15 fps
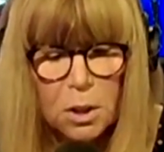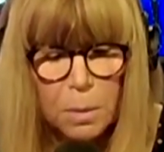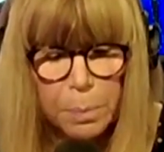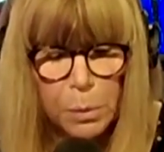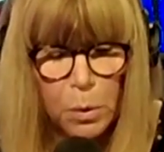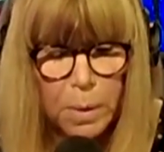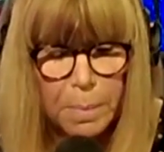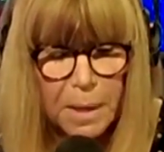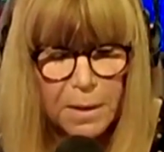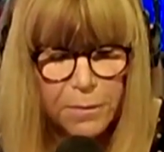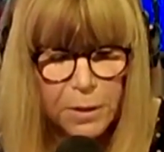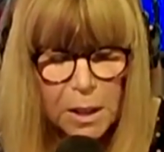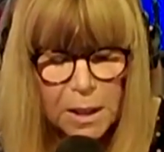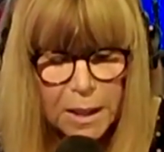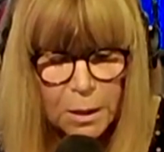deployment
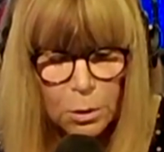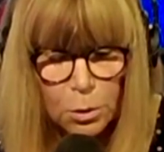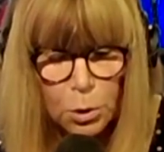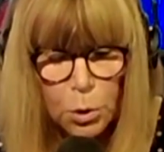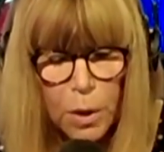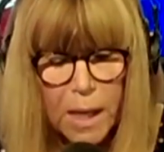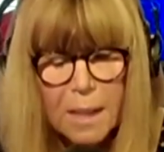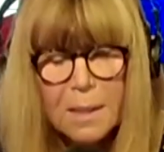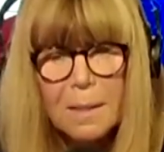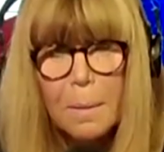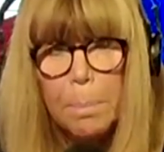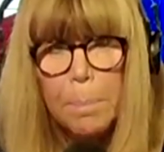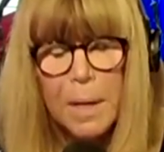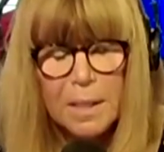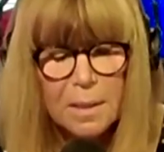of cleaner
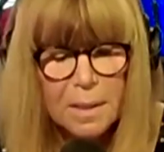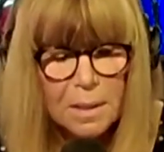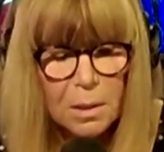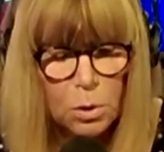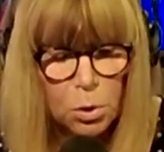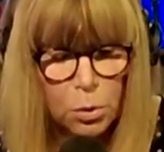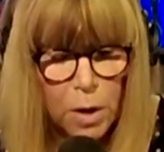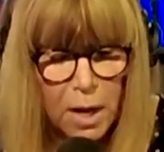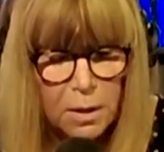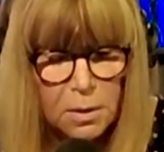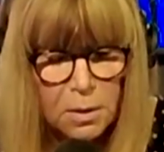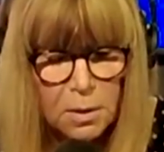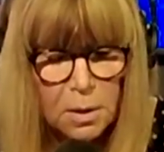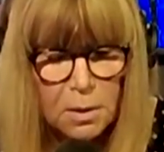transit buses, trucks,